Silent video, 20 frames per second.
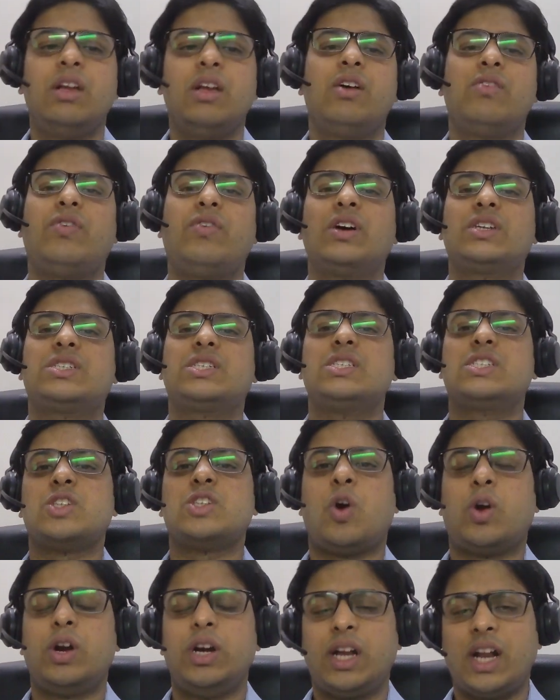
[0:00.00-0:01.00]
functions
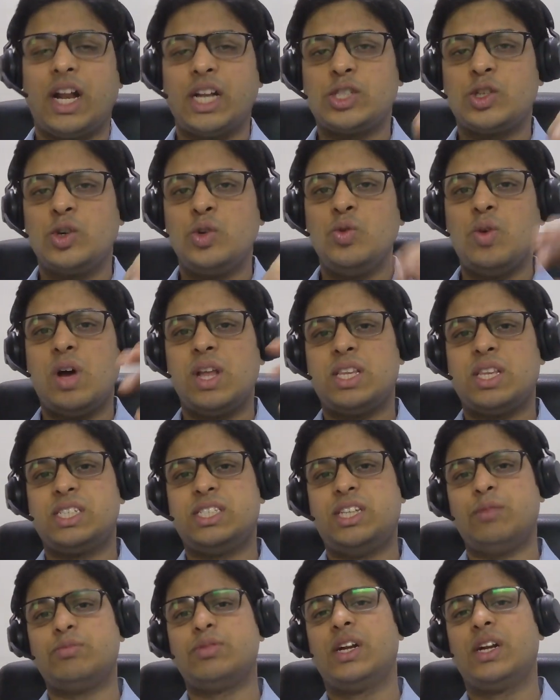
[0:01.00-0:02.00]
the auditor has to do, and the
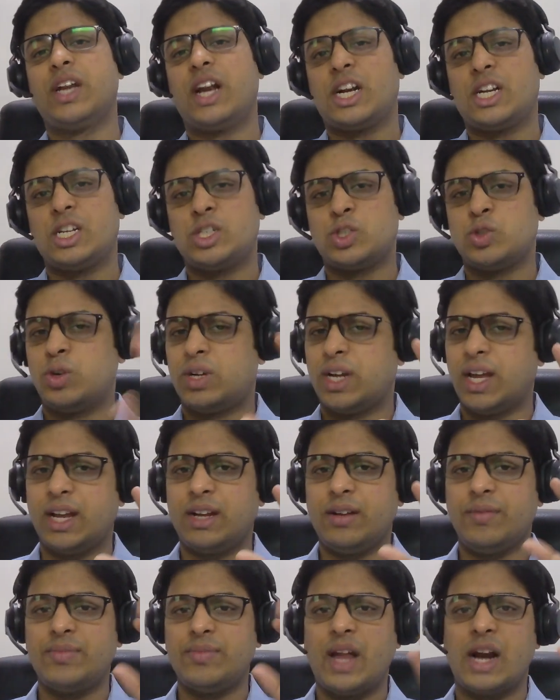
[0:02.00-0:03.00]
steps the director should take.
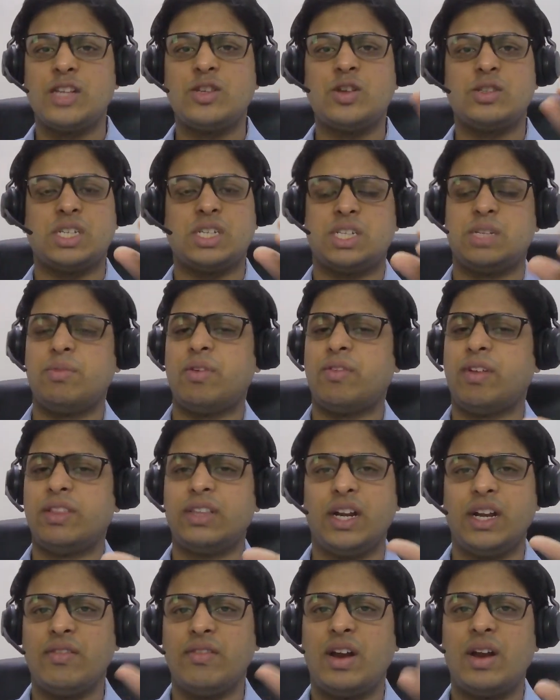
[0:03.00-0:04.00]
That is your section number
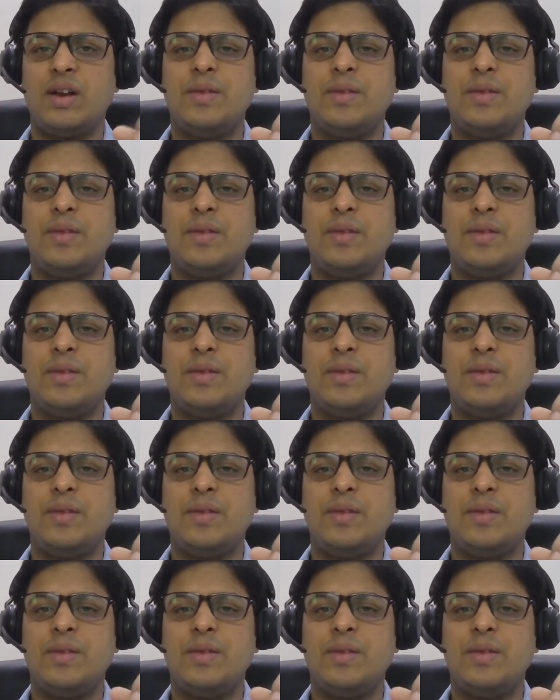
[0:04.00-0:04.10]
131.